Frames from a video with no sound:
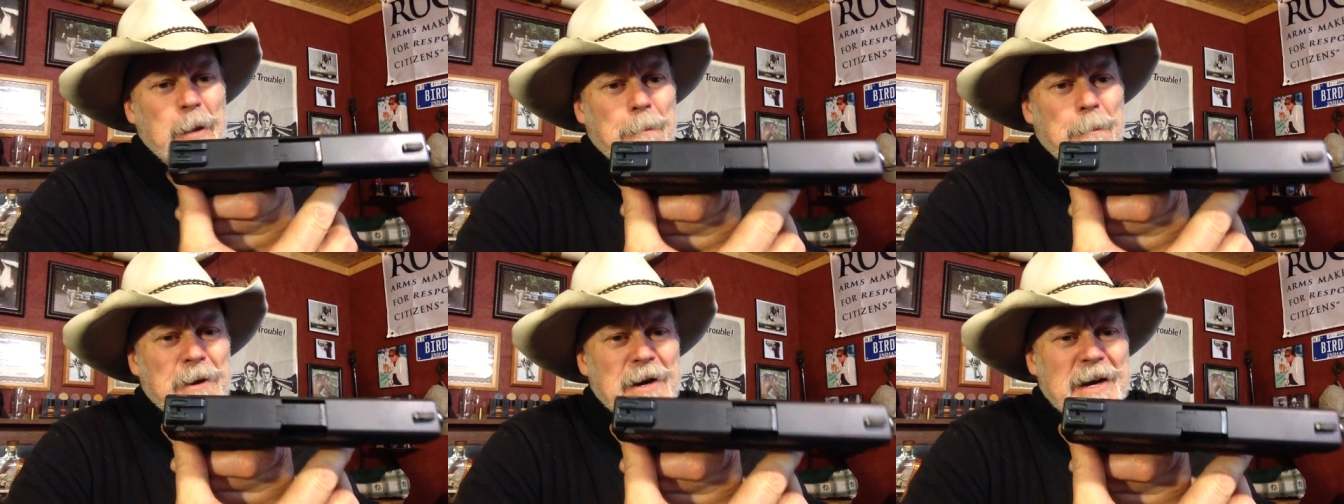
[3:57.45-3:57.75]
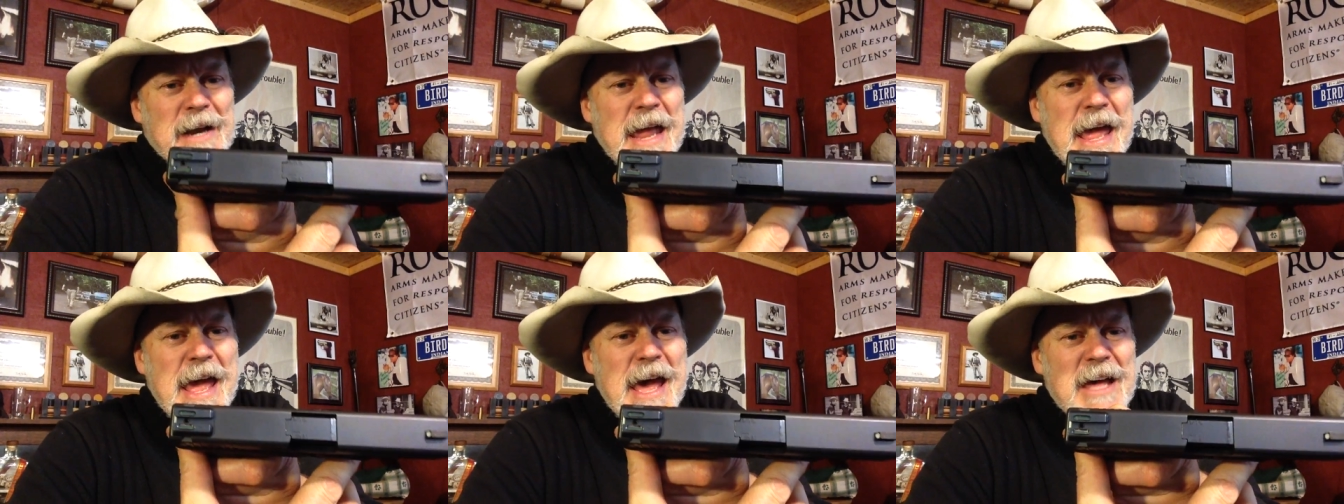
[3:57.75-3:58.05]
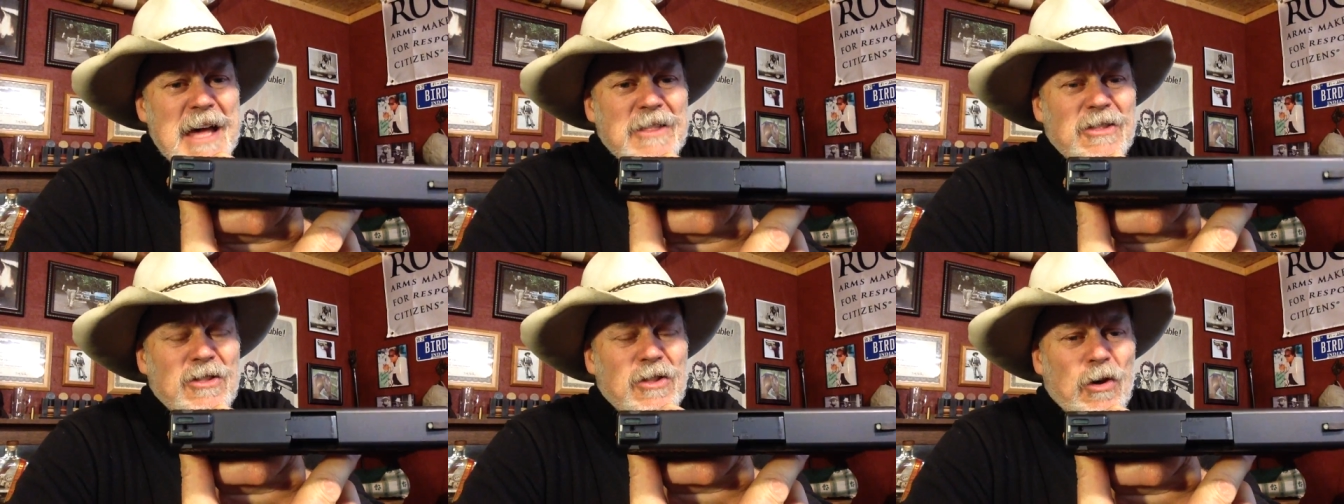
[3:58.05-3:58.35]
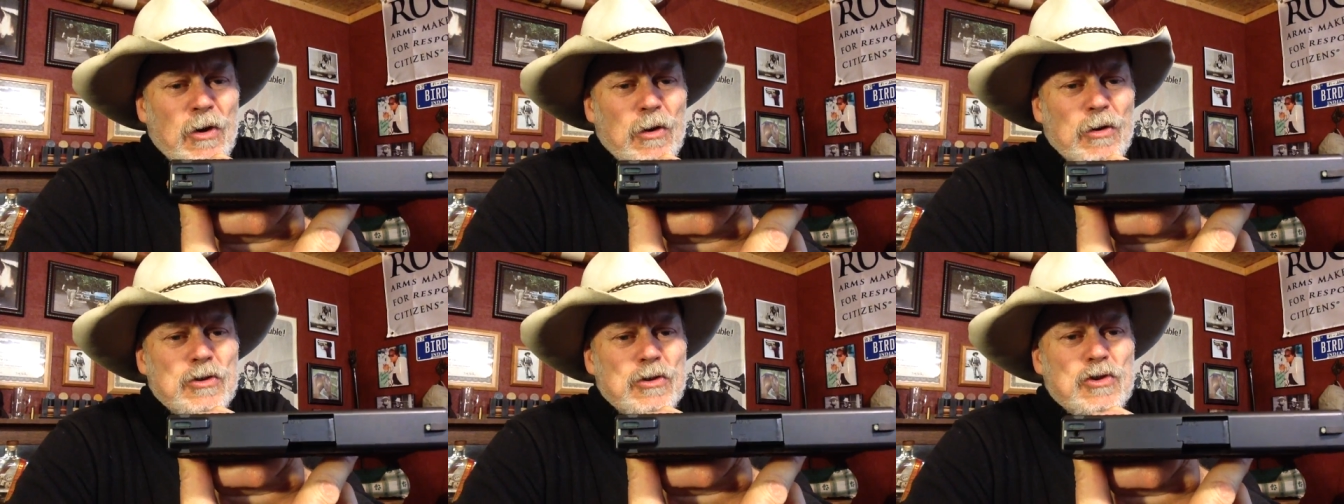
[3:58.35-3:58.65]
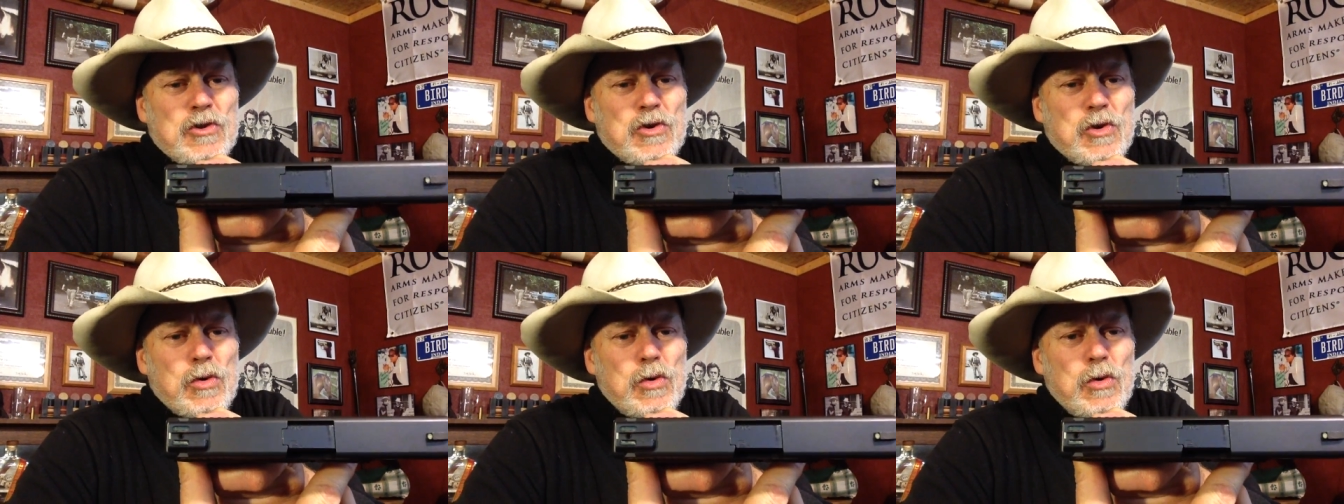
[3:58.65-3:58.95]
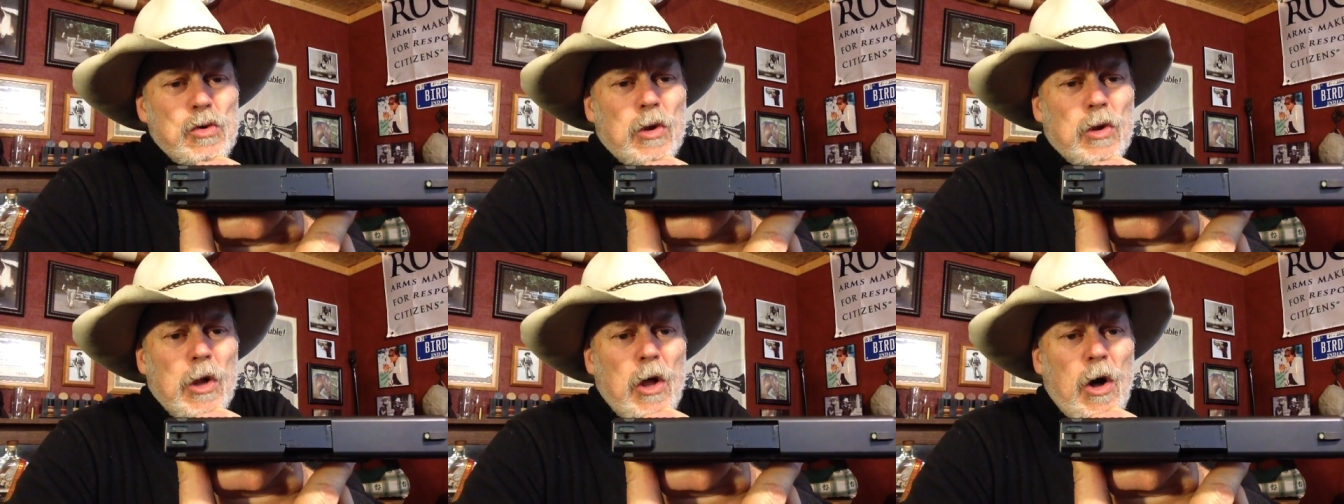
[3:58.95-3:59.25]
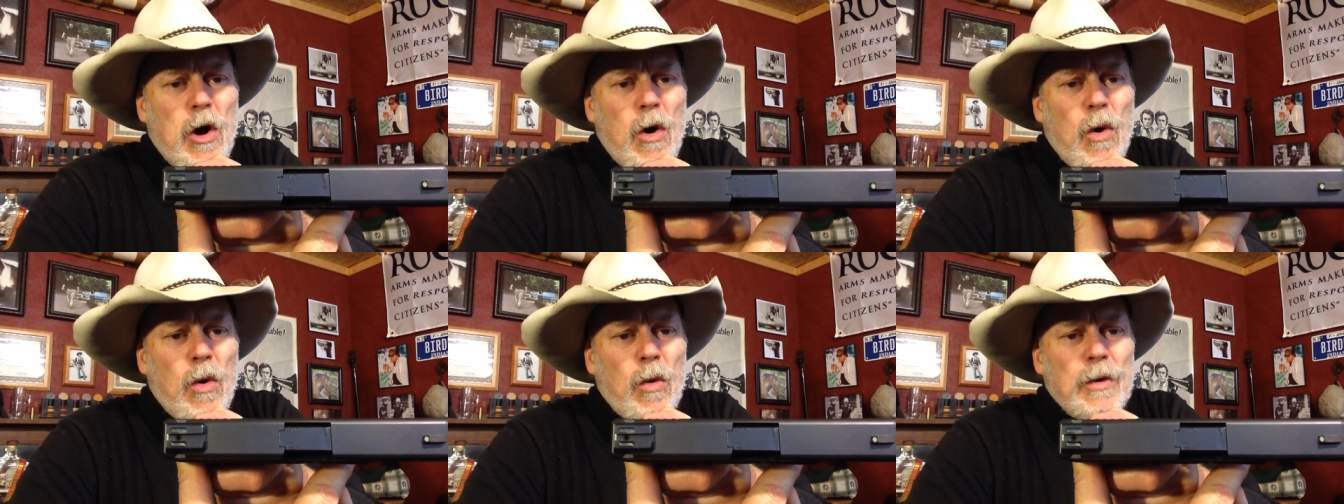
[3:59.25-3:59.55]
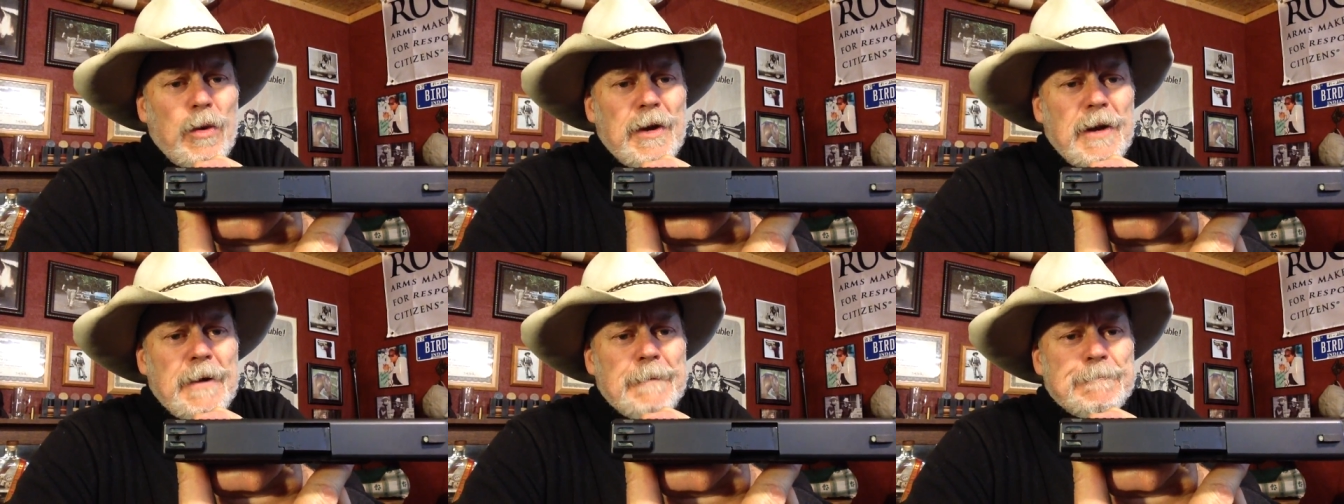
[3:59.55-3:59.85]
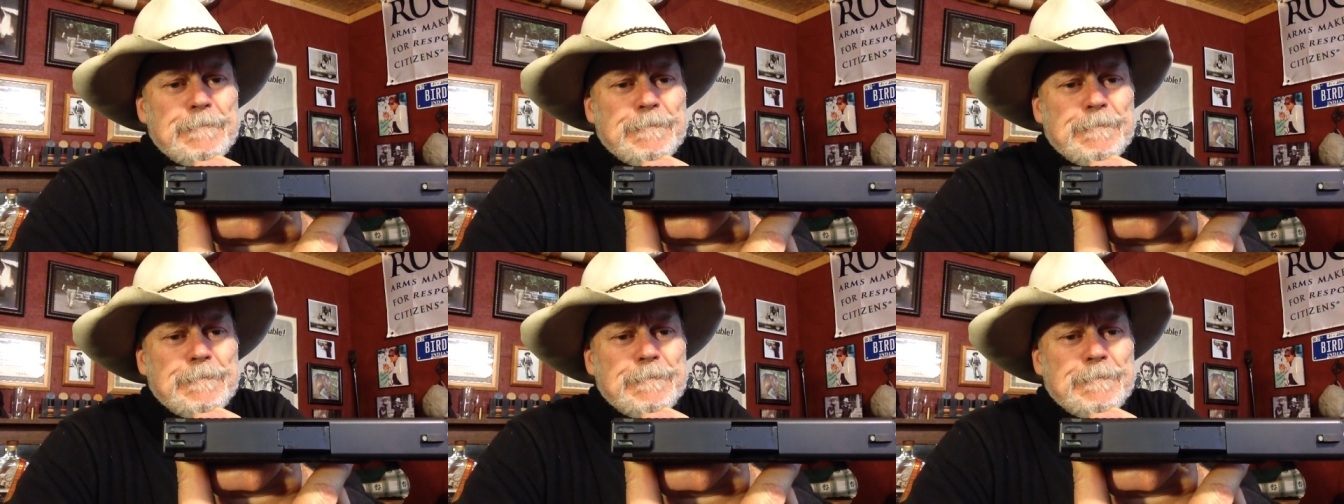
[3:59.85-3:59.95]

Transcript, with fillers: But it had those TruGlo